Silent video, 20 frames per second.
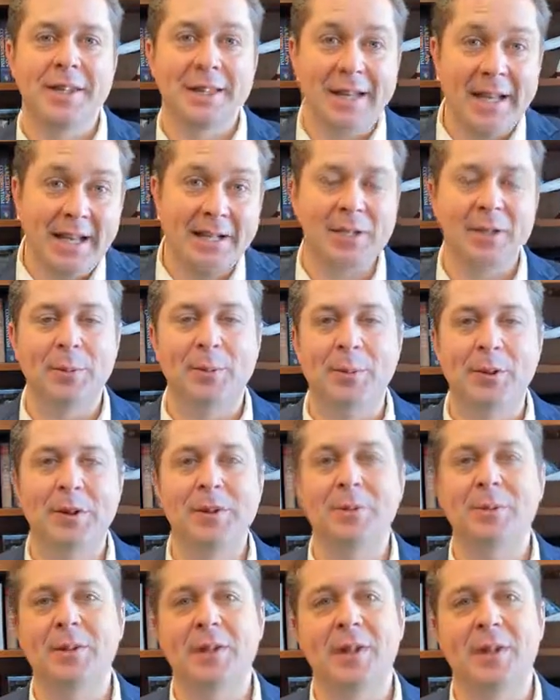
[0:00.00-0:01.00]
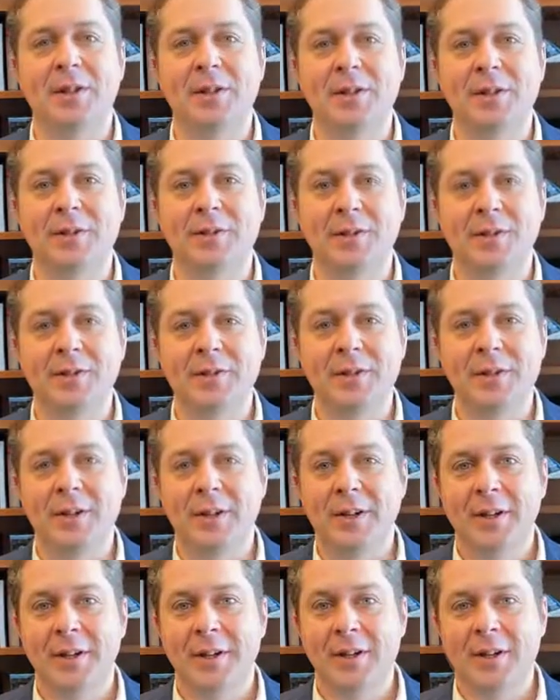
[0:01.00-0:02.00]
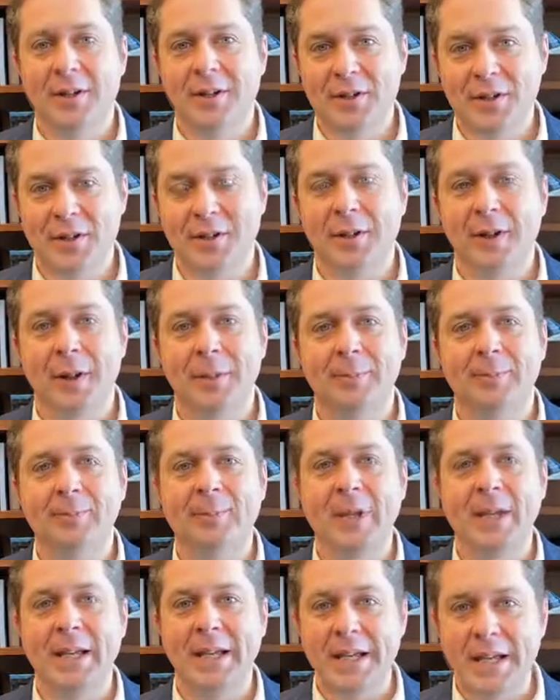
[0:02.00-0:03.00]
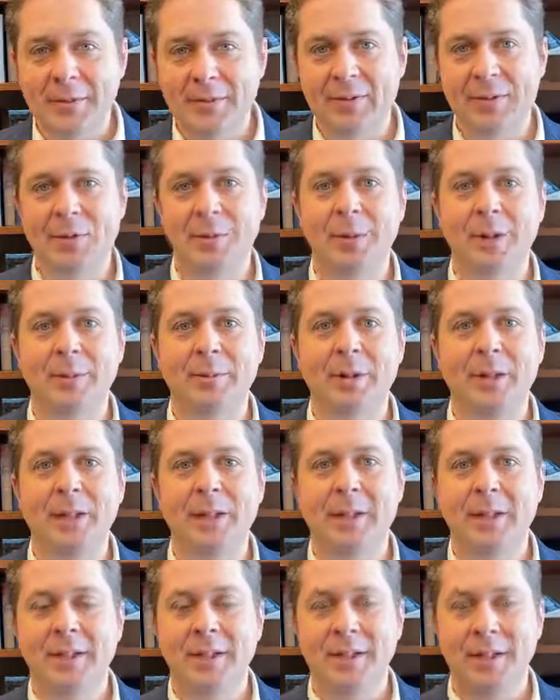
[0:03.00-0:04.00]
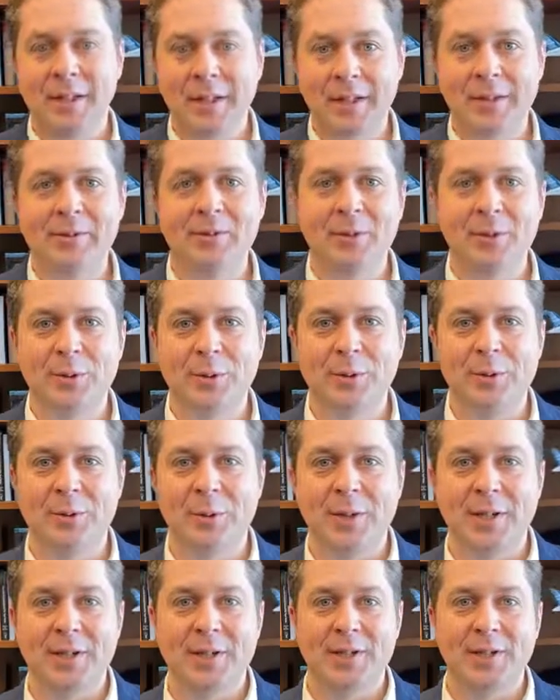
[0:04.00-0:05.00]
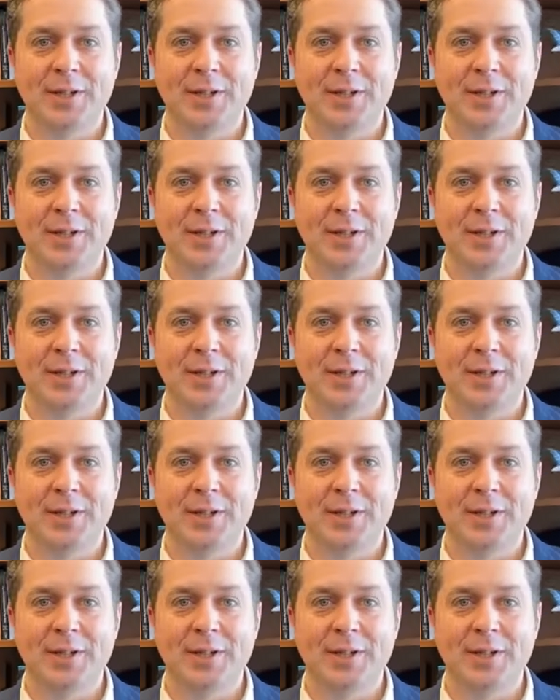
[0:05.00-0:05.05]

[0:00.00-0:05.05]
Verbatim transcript: And that's the principle that conservatives stood on individual liberty, individual choice.